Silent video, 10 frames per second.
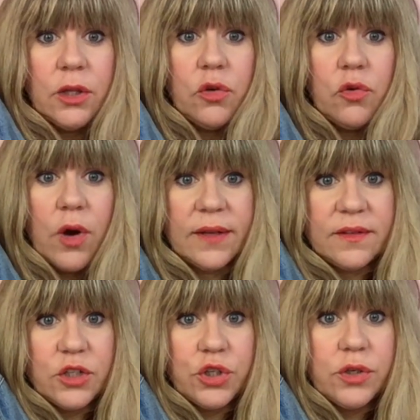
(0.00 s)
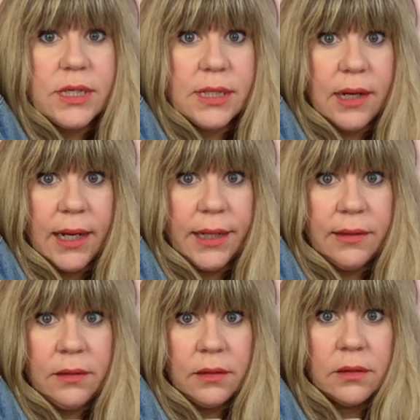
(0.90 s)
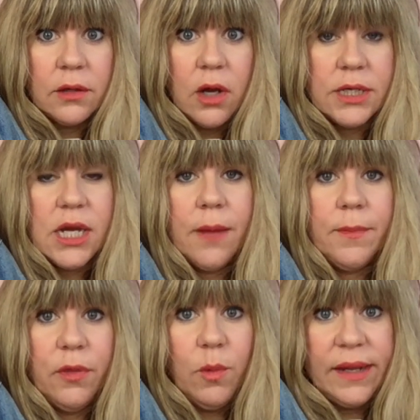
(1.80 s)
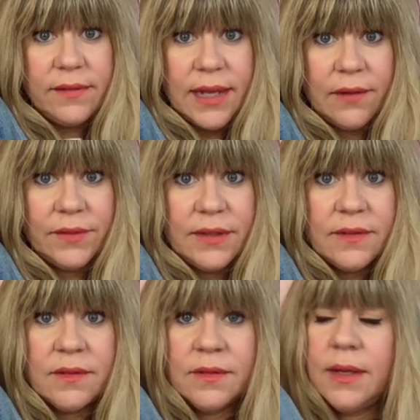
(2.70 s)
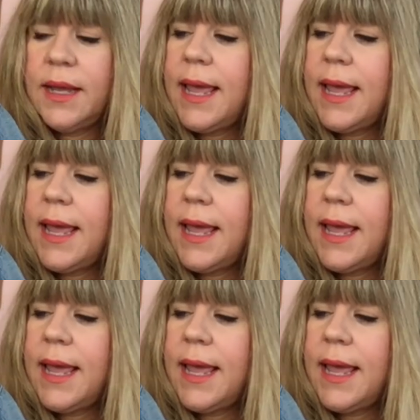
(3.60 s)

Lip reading: you cross stitch your design on top of the waste canvas,